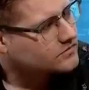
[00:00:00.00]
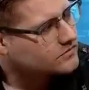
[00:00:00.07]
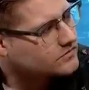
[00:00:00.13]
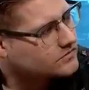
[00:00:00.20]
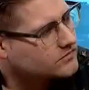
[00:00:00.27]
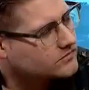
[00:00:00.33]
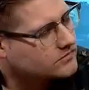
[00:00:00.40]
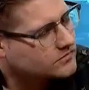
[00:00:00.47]

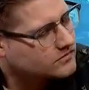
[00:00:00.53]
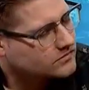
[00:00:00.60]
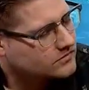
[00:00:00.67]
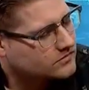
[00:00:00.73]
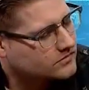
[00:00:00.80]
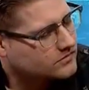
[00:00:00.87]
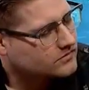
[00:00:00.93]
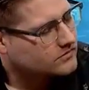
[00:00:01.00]

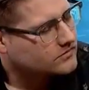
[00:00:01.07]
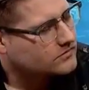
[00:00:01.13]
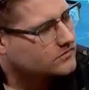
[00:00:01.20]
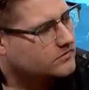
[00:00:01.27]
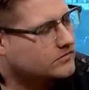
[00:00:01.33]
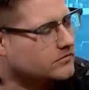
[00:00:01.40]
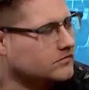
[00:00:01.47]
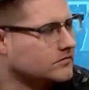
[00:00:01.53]

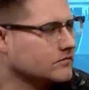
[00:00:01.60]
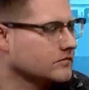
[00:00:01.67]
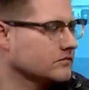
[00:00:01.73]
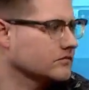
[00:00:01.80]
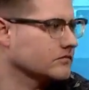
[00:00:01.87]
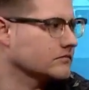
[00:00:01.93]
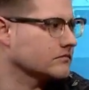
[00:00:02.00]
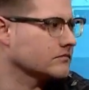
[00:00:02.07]

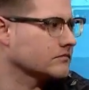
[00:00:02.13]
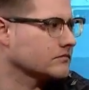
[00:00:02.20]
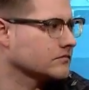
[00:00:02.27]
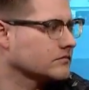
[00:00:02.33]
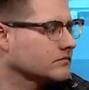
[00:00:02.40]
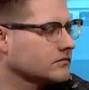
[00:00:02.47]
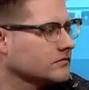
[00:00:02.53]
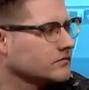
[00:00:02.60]

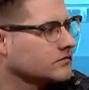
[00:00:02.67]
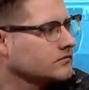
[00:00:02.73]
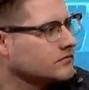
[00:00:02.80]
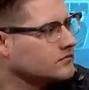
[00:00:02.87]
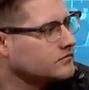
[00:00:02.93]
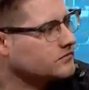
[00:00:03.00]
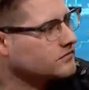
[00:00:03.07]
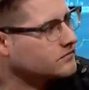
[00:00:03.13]

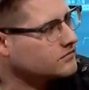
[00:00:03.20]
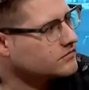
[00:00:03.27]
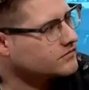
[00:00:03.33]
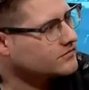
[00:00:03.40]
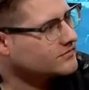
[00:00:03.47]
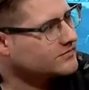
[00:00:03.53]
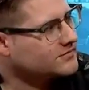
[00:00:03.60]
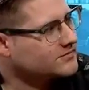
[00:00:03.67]

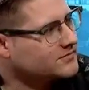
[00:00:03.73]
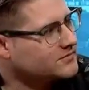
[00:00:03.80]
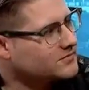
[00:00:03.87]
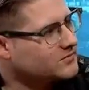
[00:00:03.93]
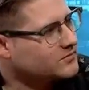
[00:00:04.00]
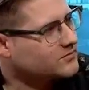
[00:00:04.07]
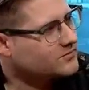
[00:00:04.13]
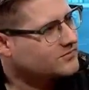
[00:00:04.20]

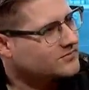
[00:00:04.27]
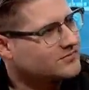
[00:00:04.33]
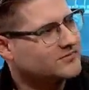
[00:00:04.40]
[no speech]